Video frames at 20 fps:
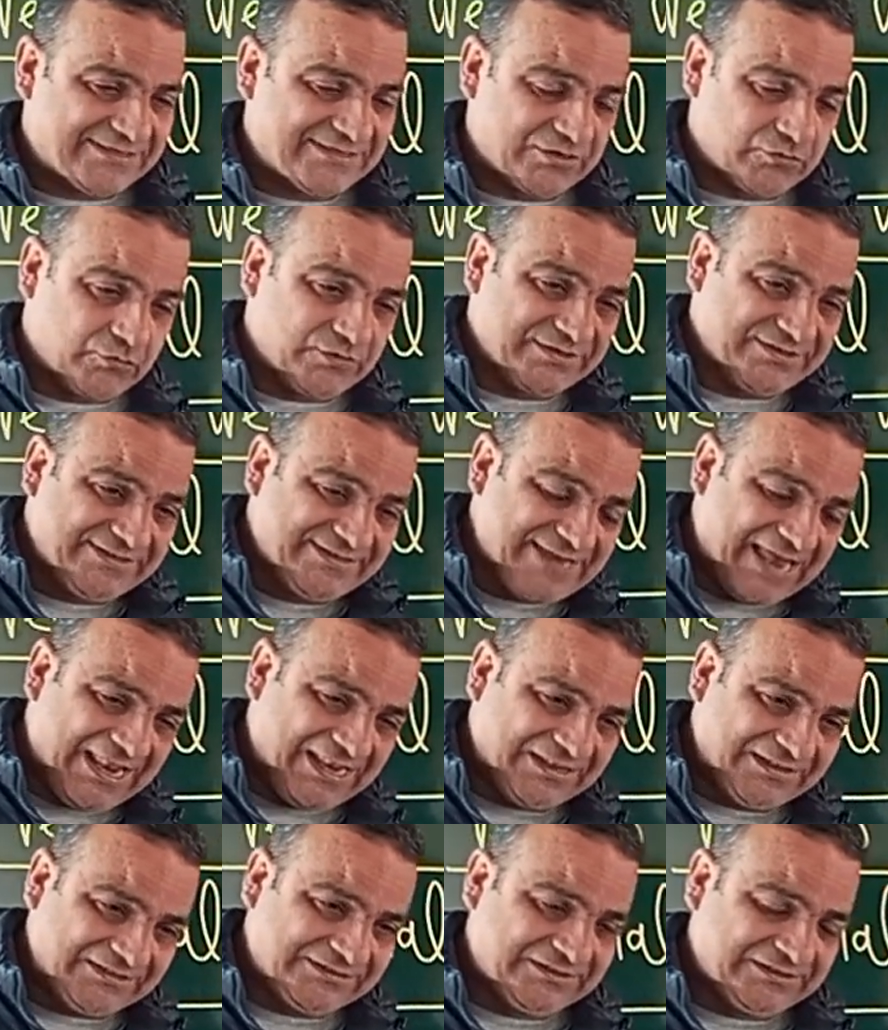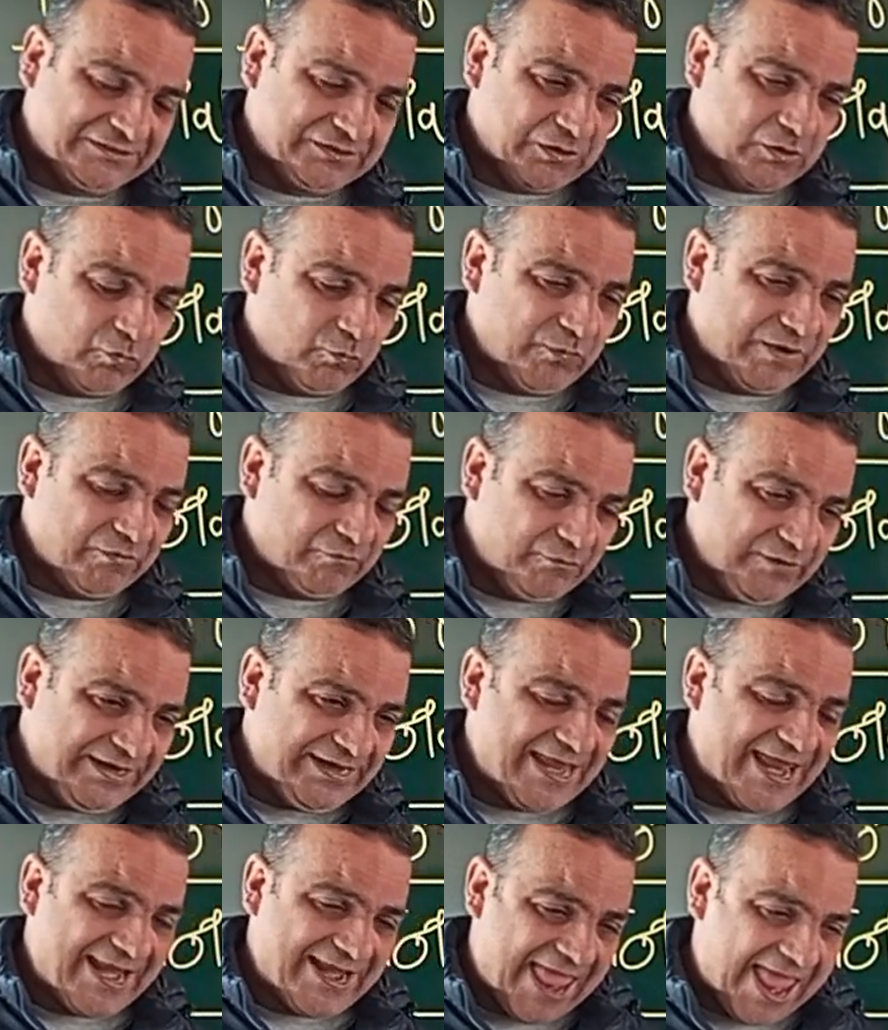a result where we
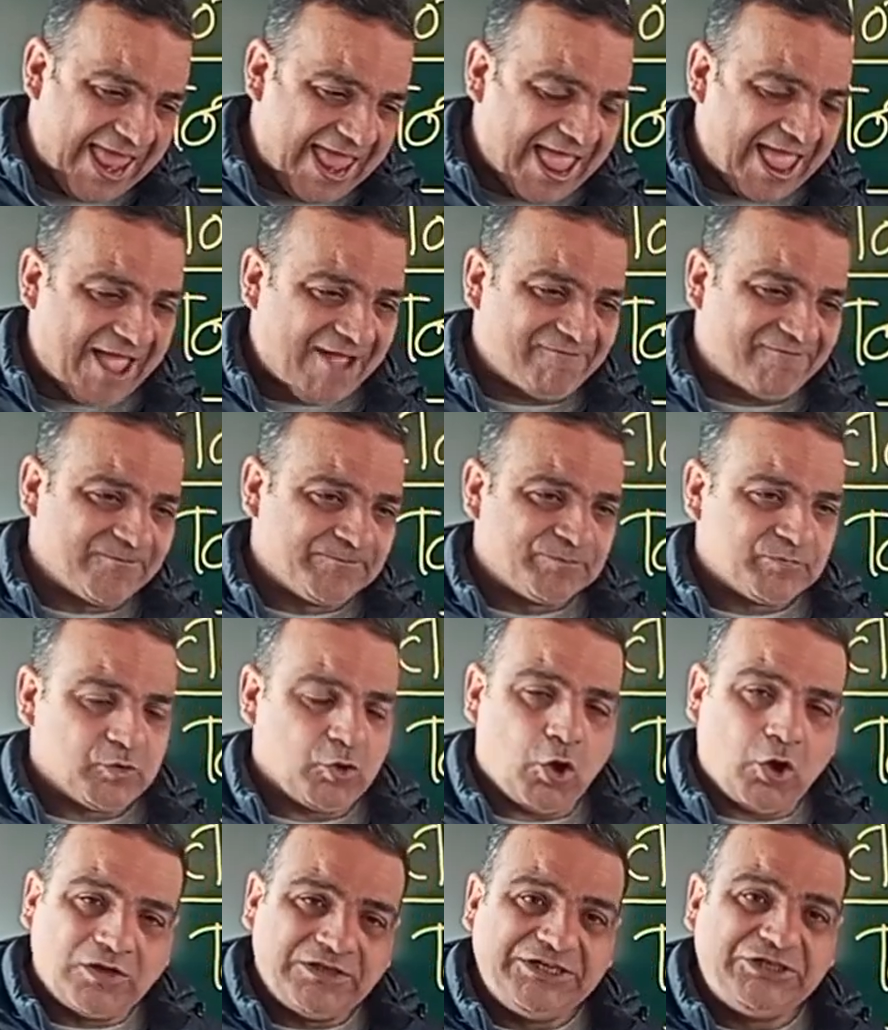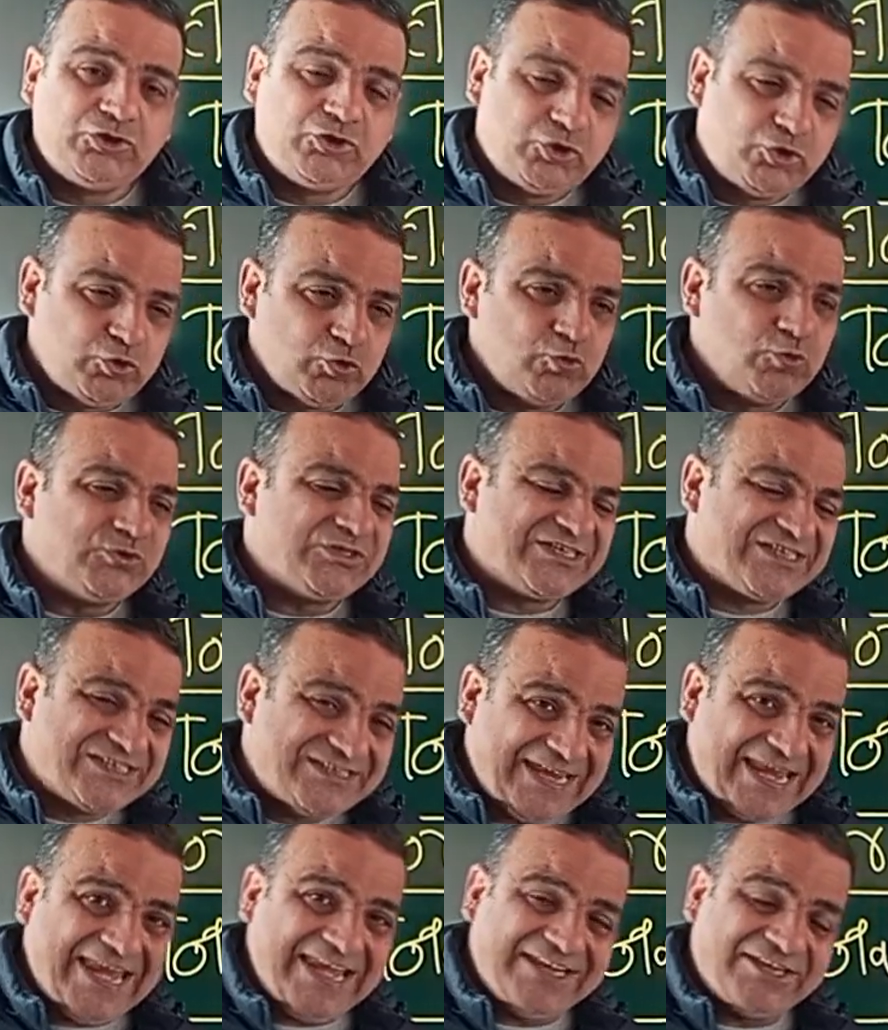can have only two
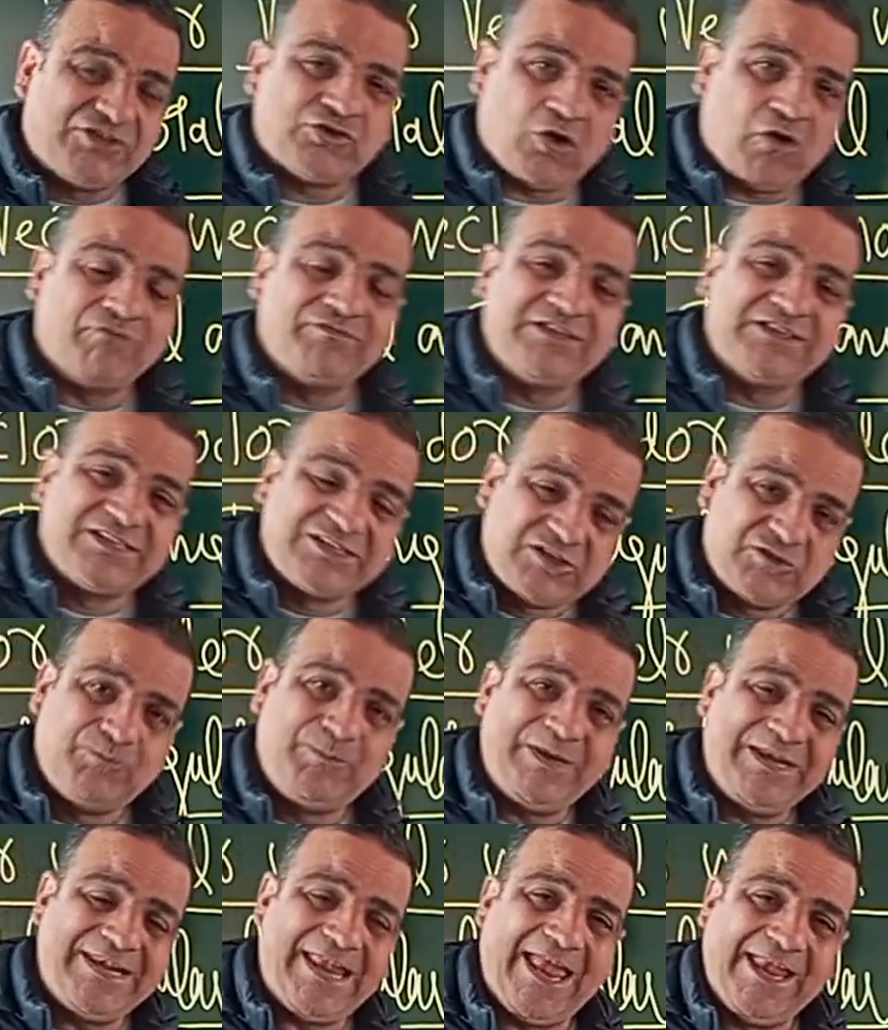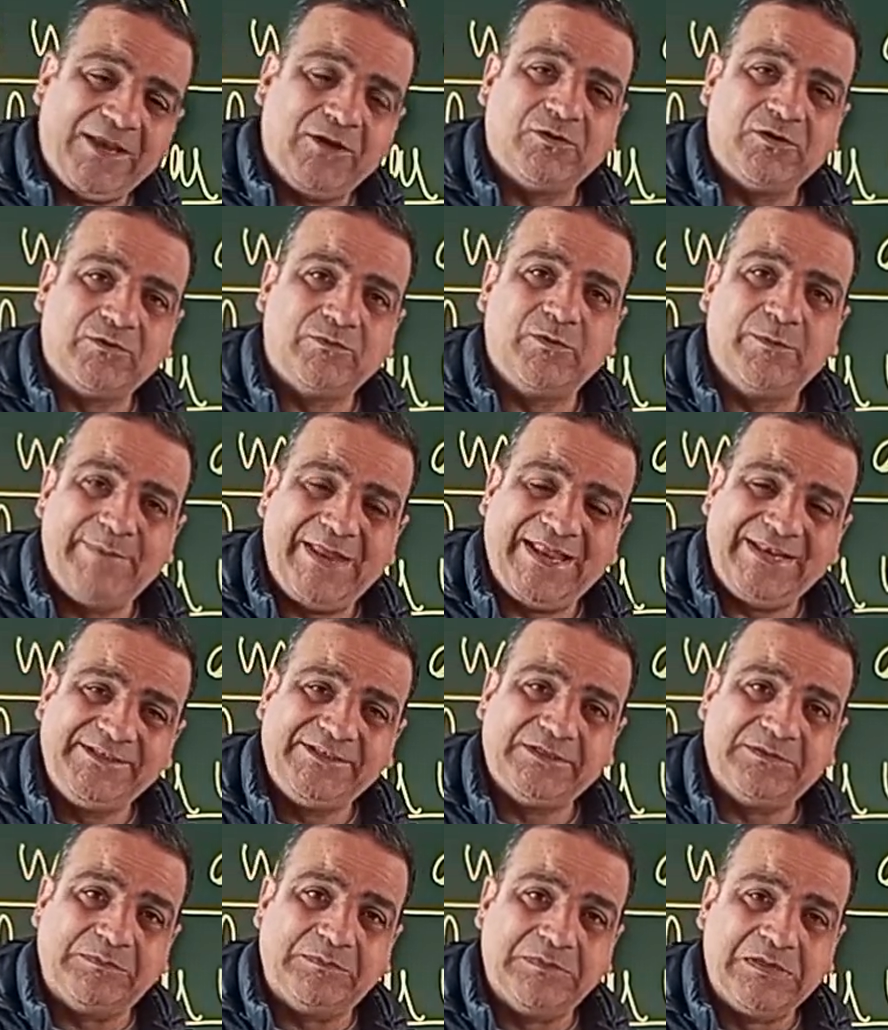states of the spin angular
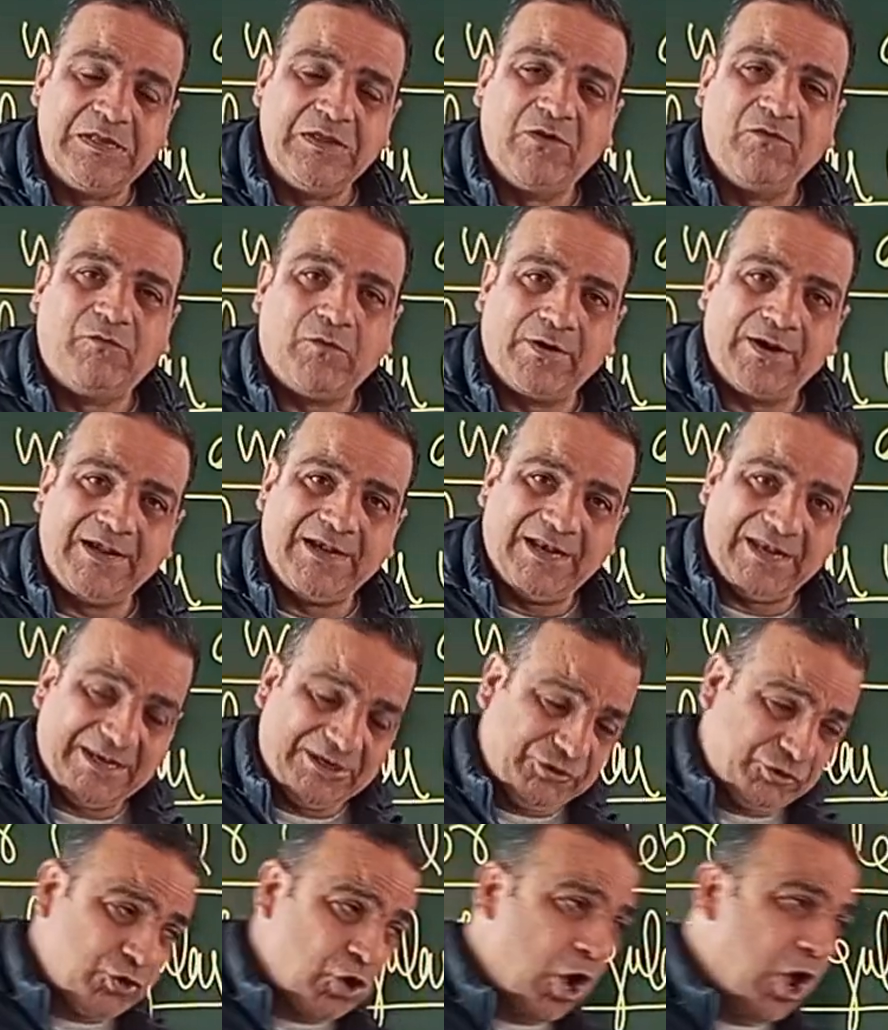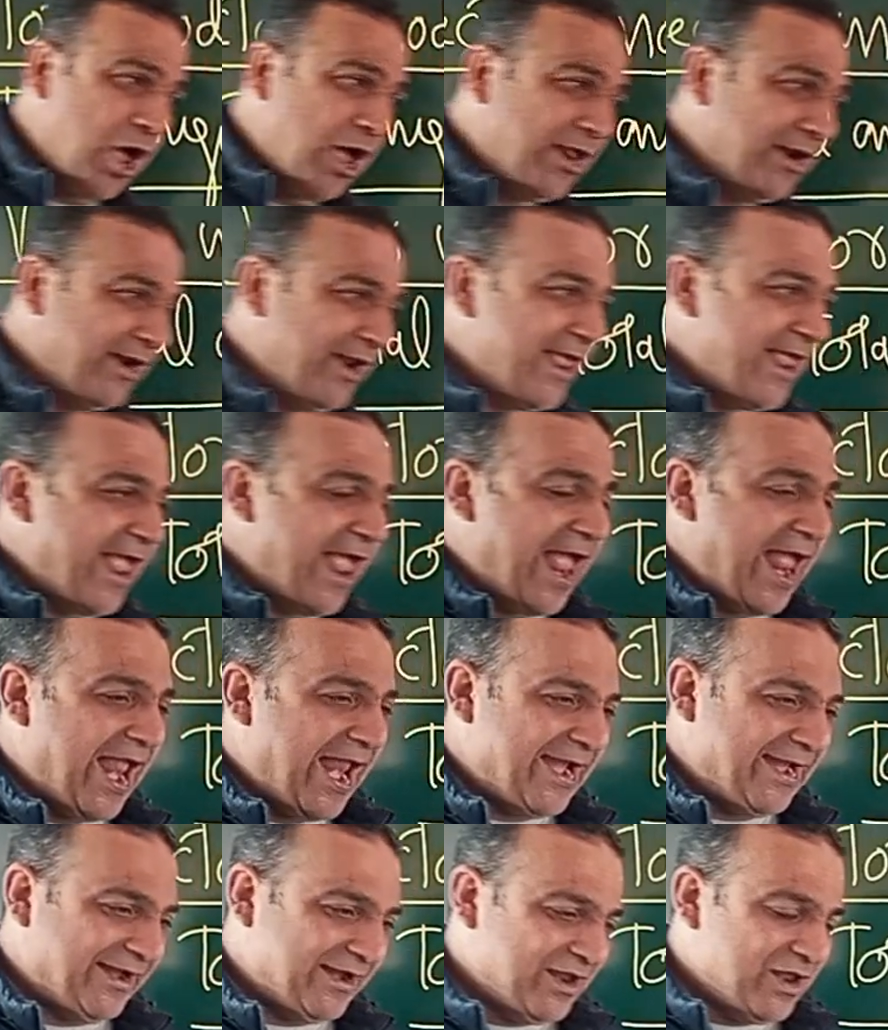momentum for an electron,
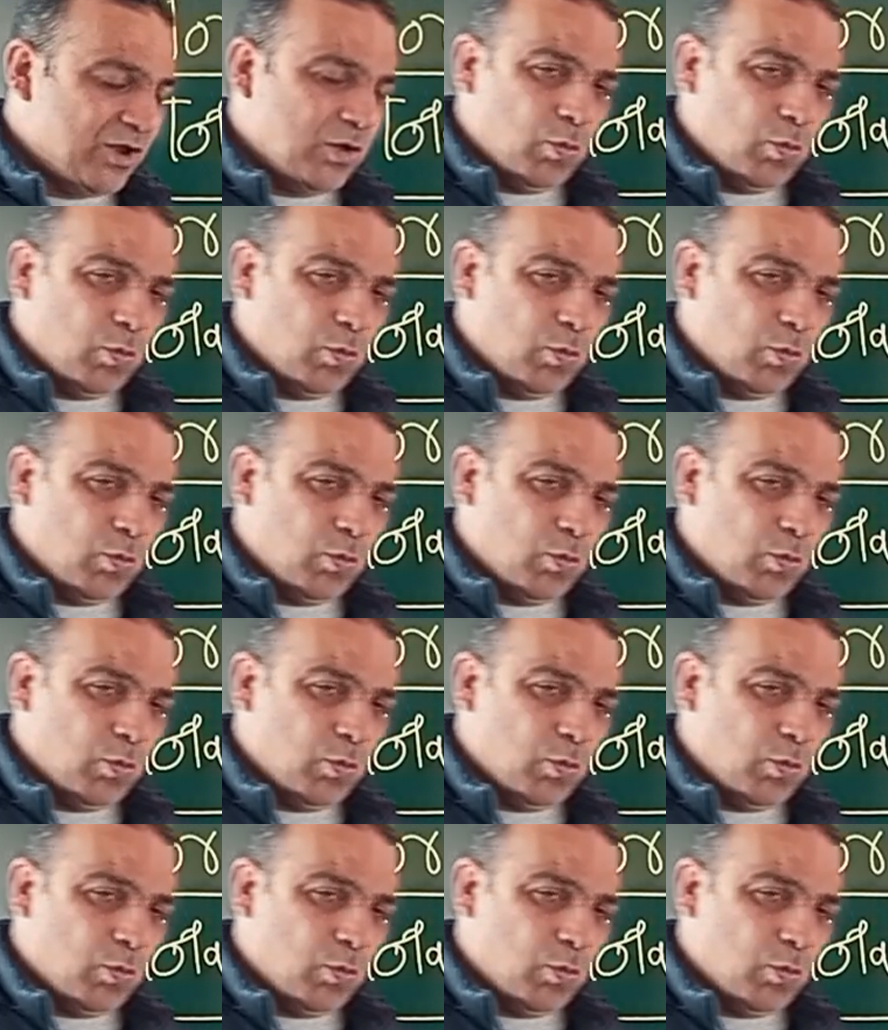and